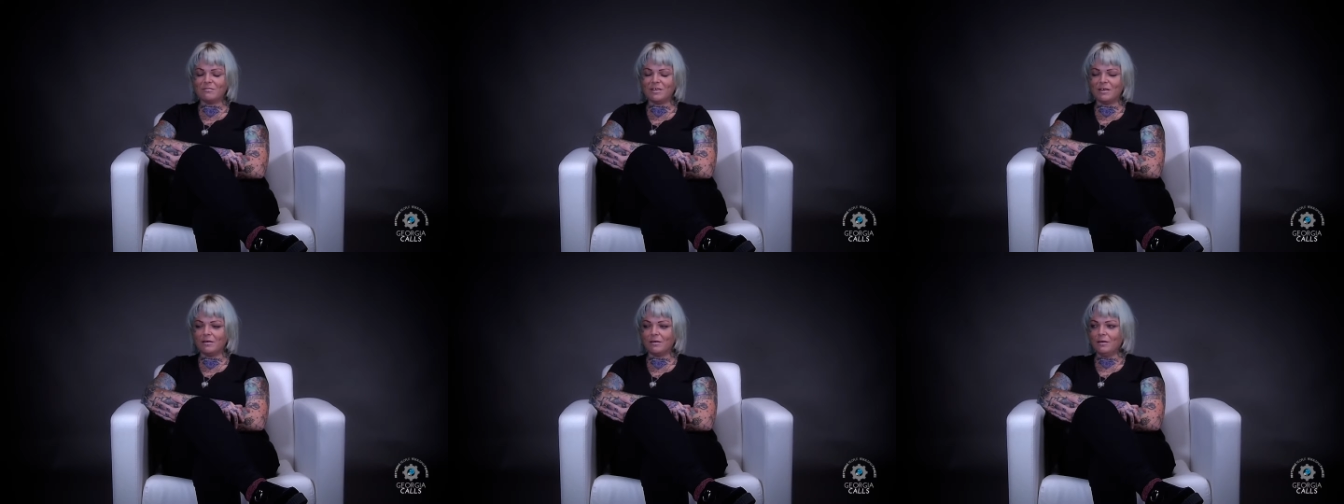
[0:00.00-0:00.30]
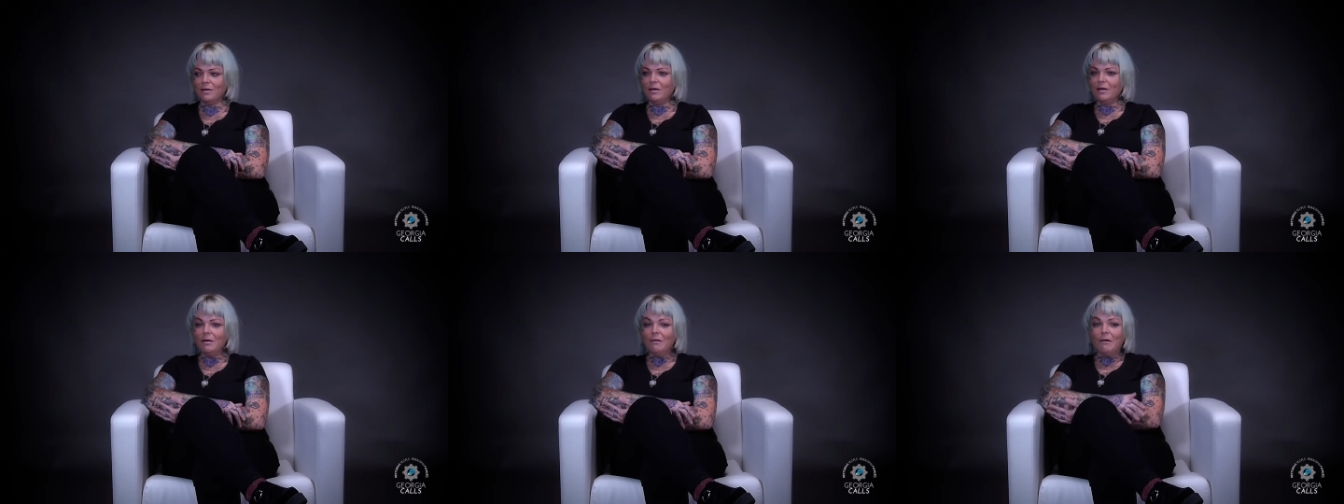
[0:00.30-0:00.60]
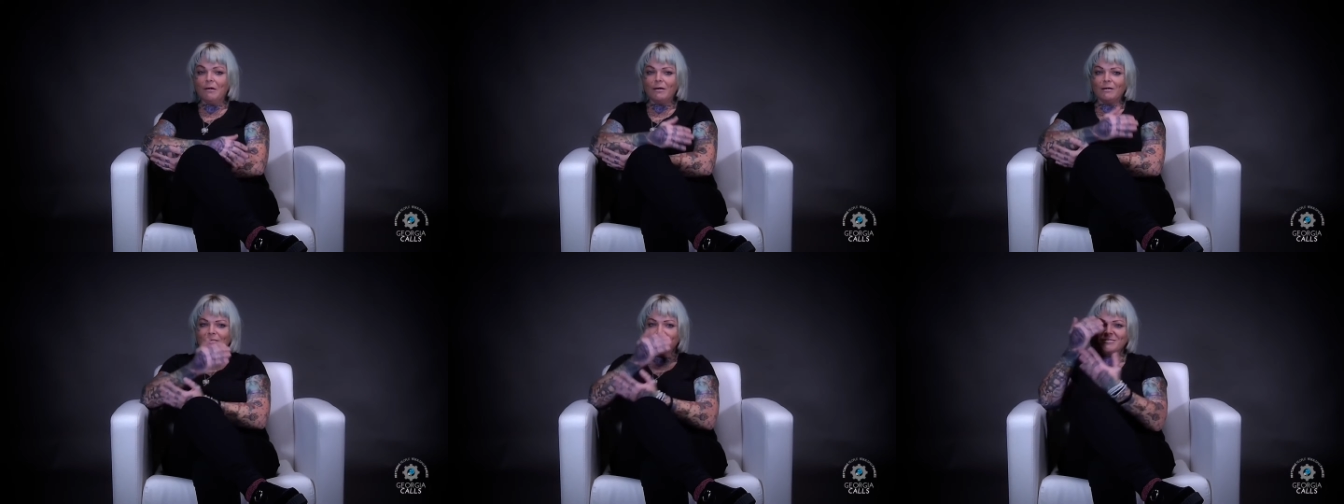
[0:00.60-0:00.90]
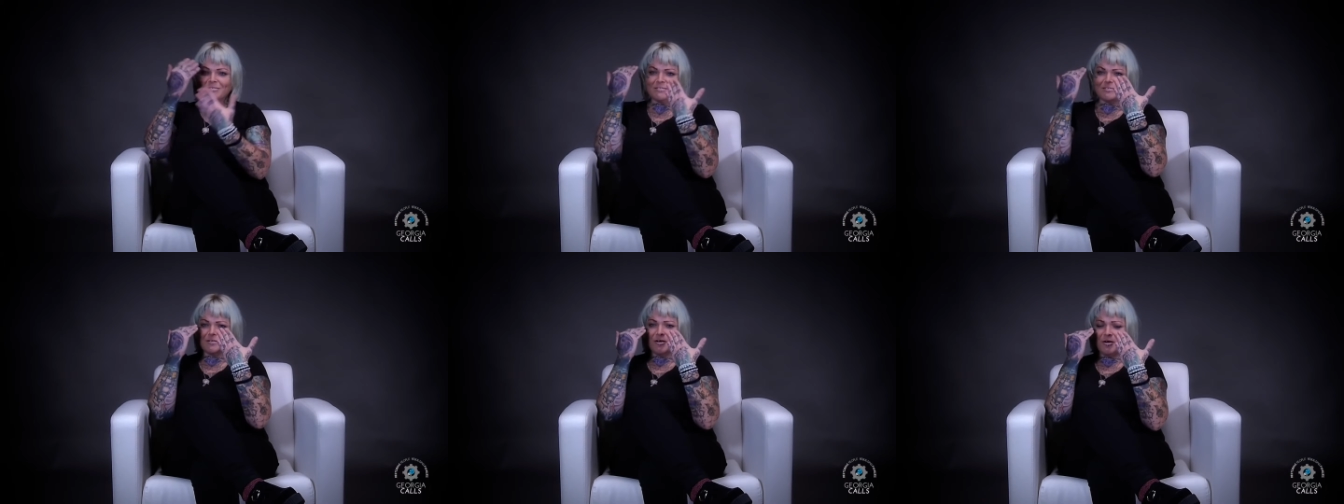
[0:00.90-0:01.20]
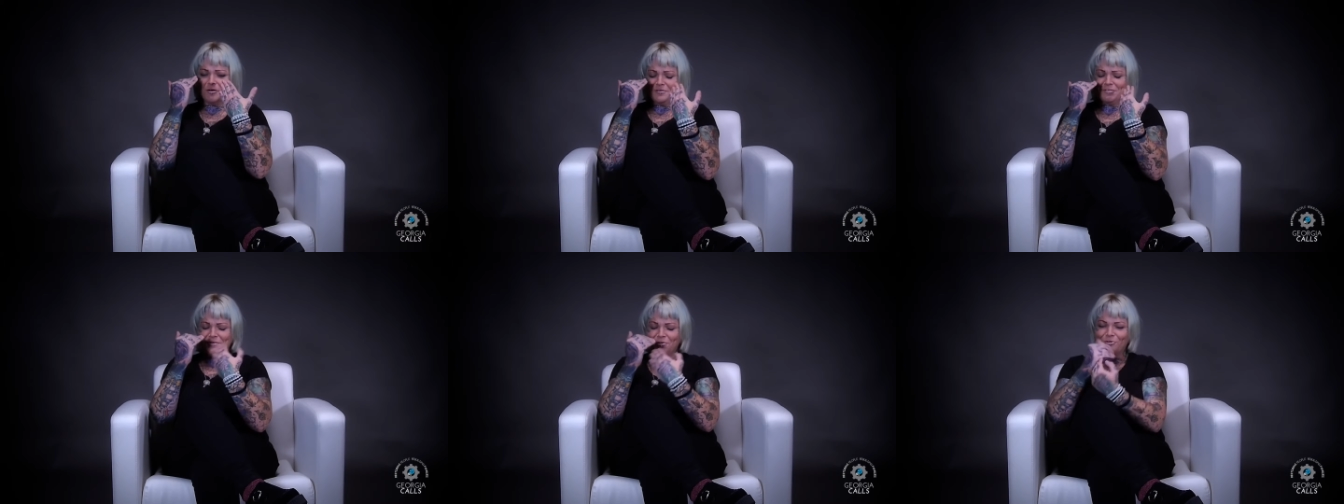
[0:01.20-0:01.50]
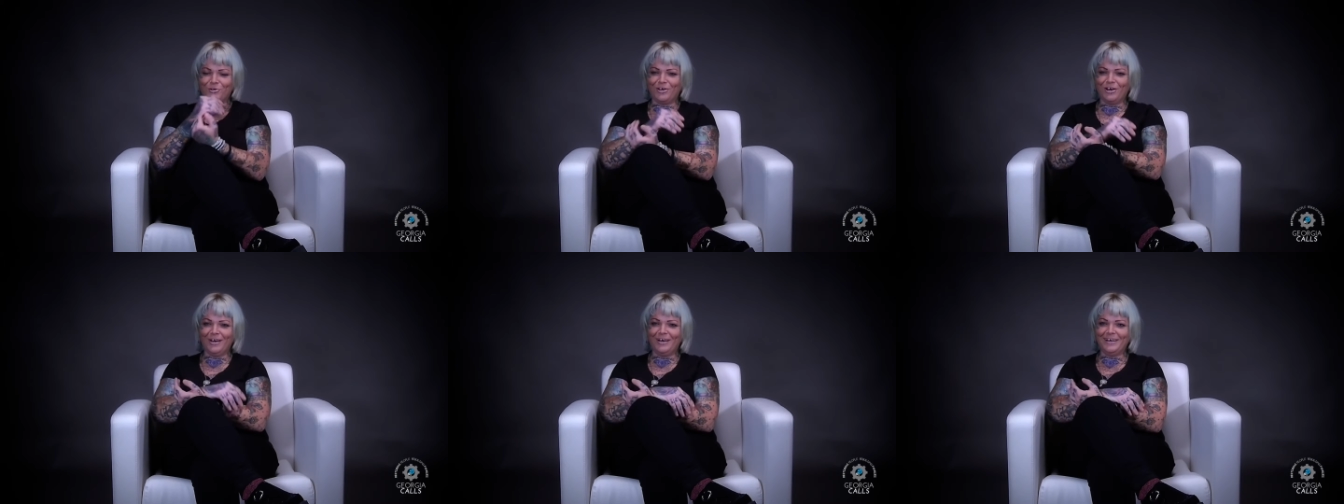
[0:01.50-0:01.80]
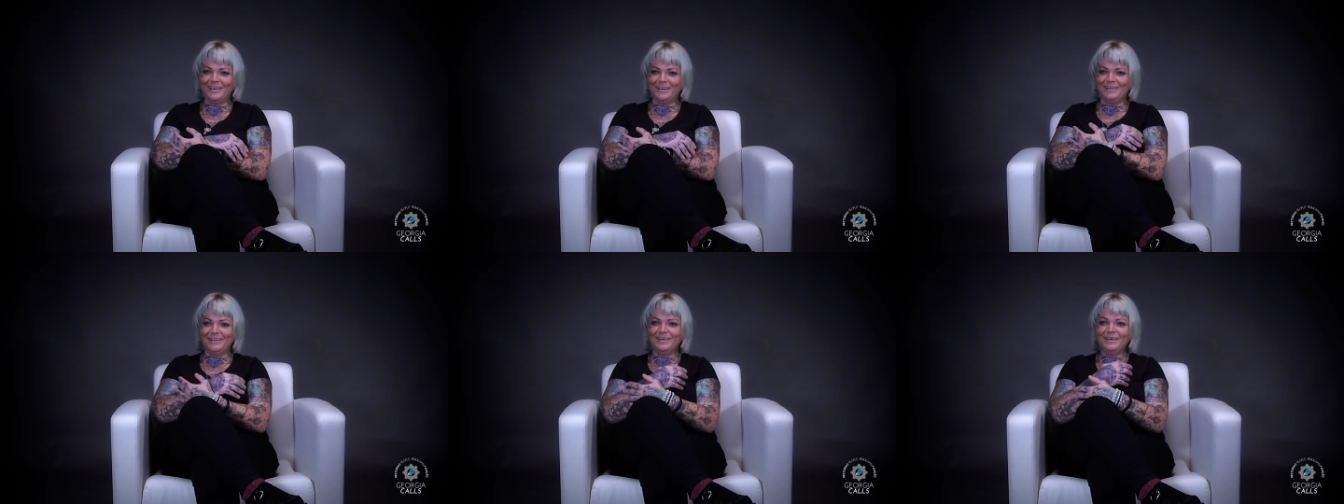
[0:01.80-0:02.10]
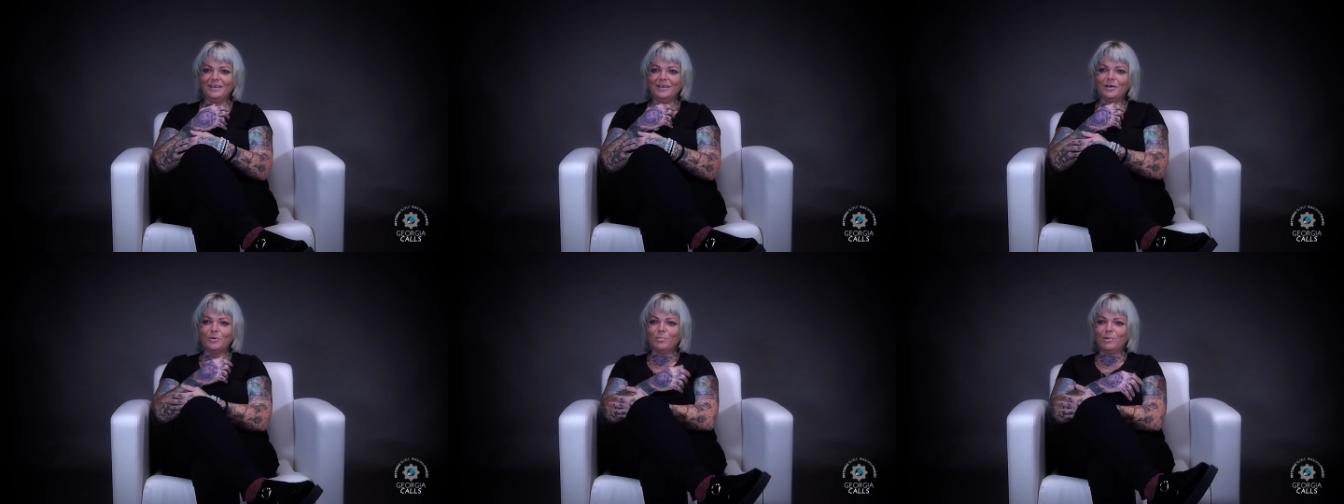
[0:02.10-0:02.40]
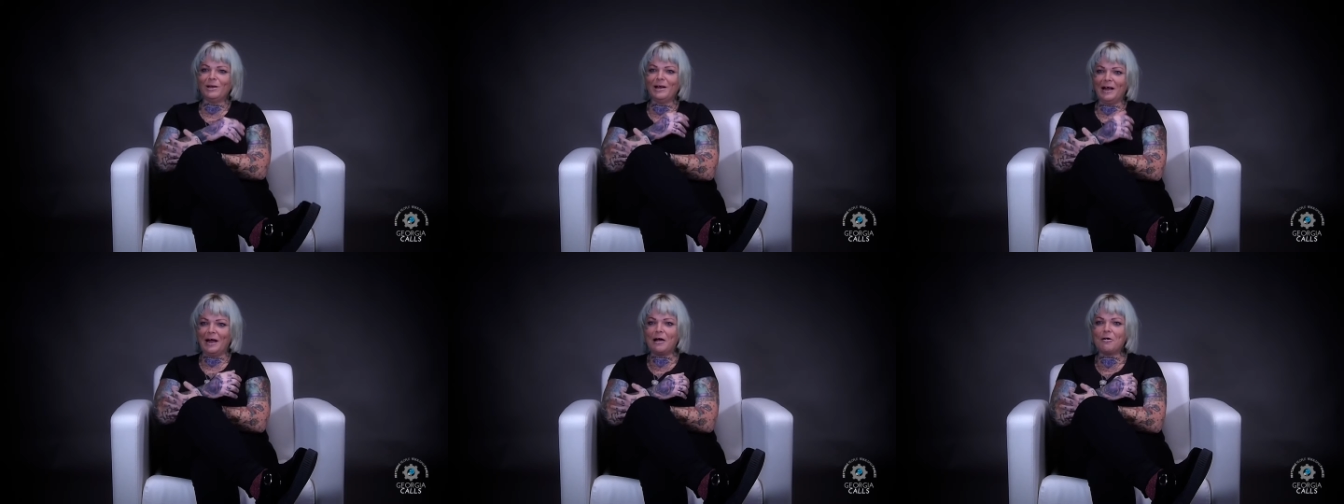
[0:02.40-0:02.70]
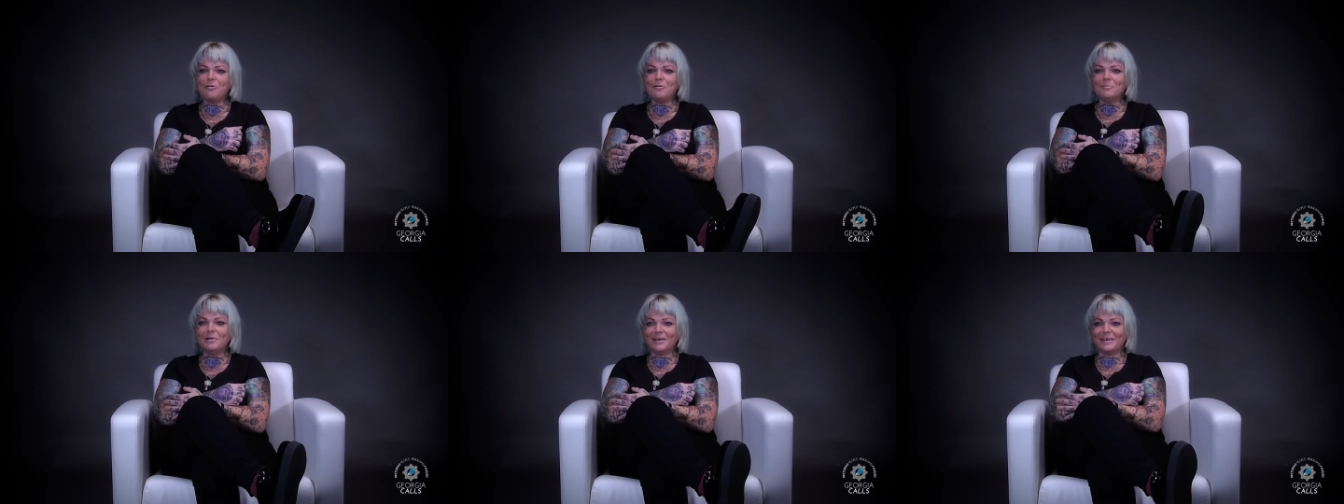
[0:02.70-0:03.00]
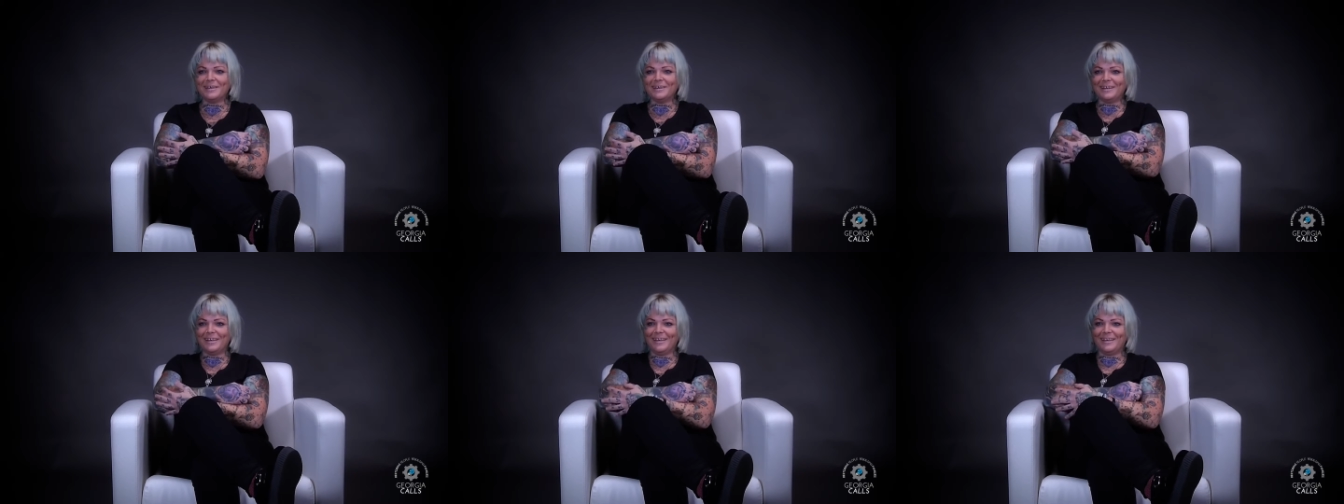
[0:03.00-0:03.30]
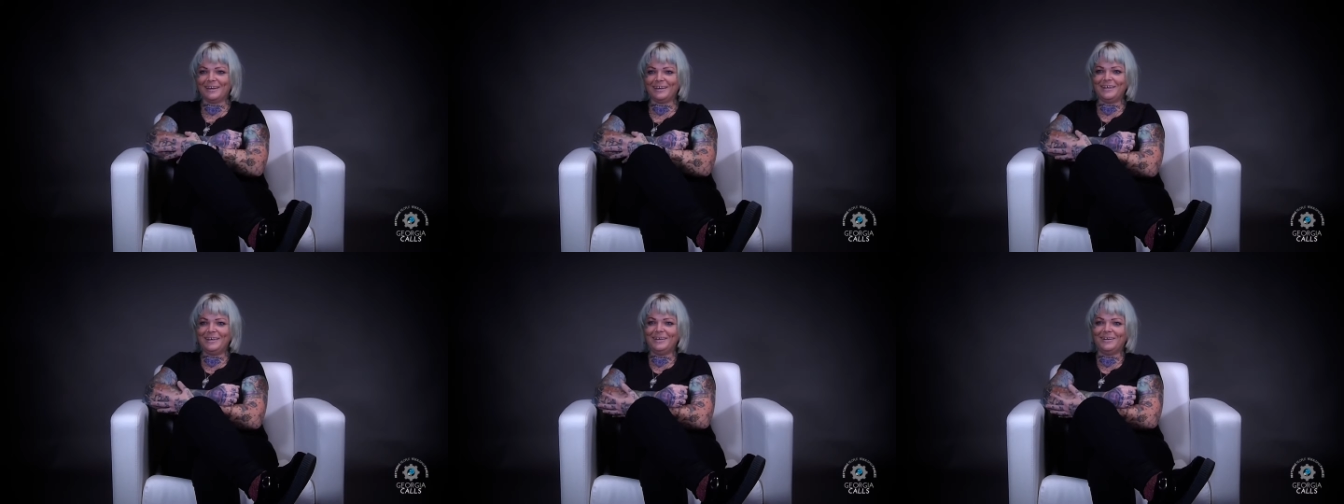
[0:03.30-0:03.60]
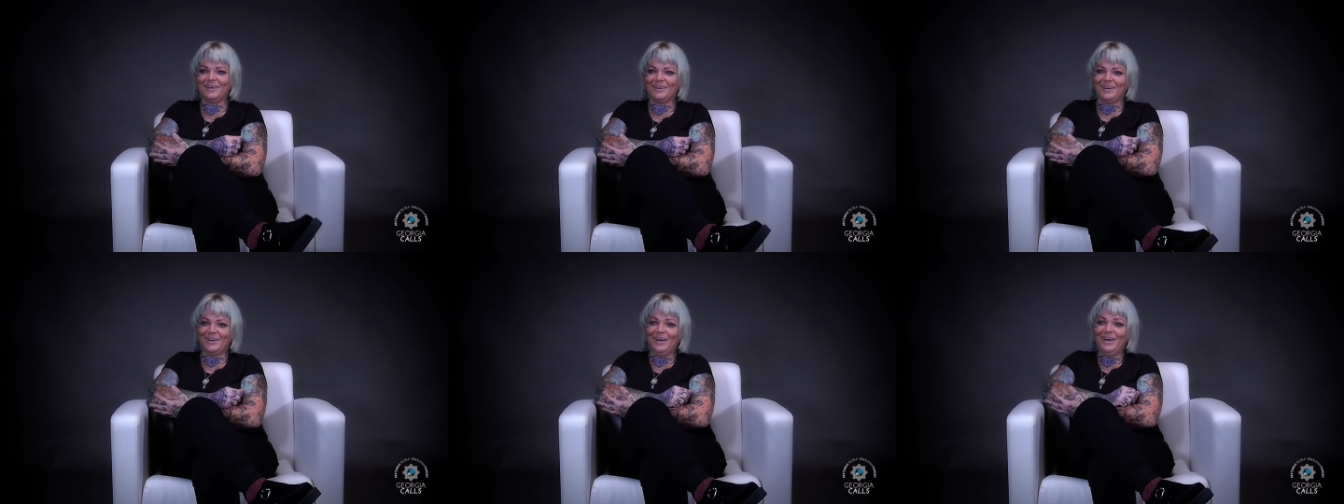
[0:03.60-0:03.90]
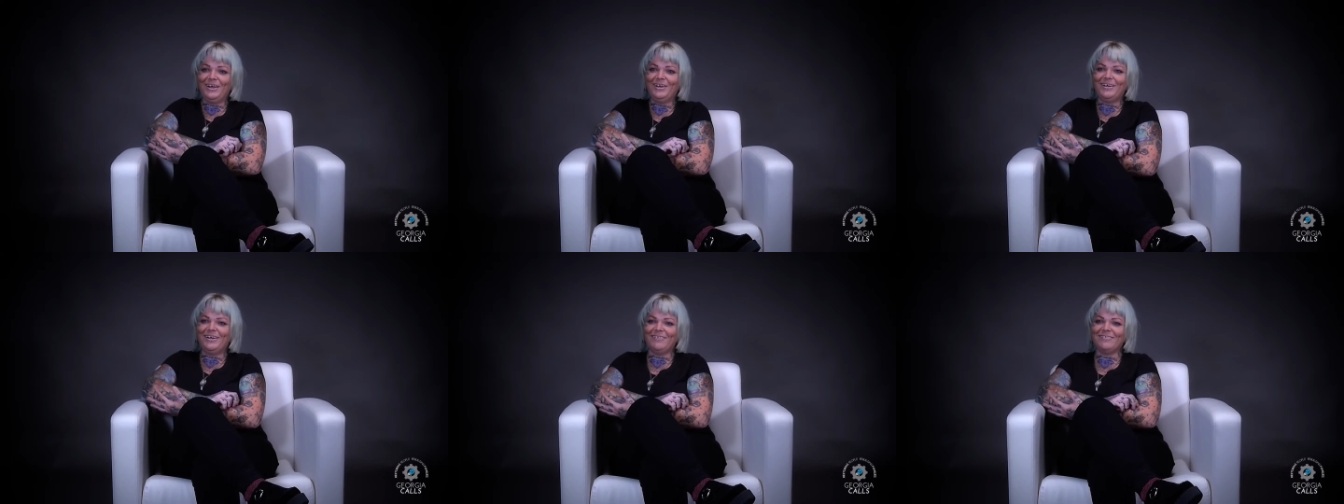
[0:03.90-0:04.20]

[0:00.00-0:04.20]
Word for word: And I was like, this is all so good, but how am I gonna get here?